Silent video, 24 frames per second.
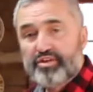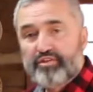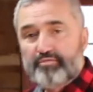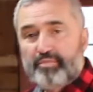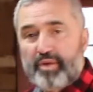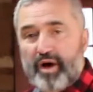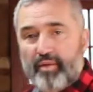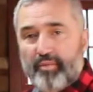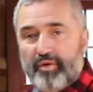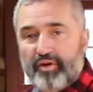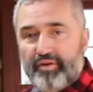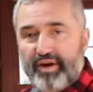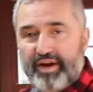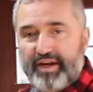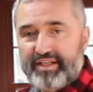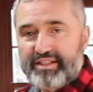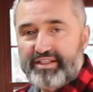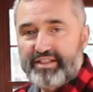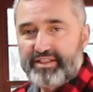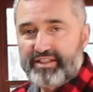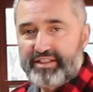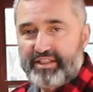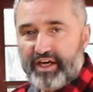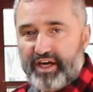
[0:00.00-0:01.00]
of
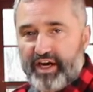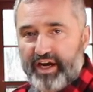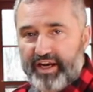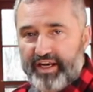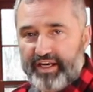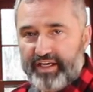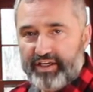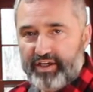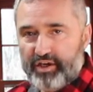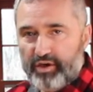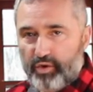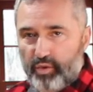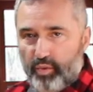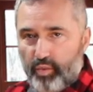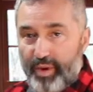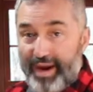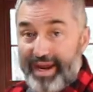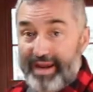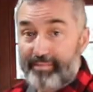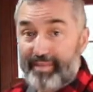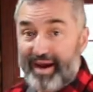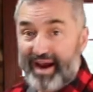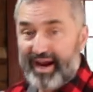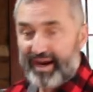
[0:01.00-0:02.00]
pomegranates in dyeing go
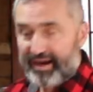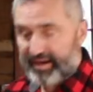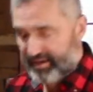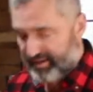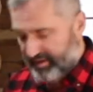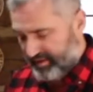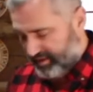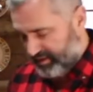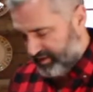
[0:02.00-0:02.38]
way back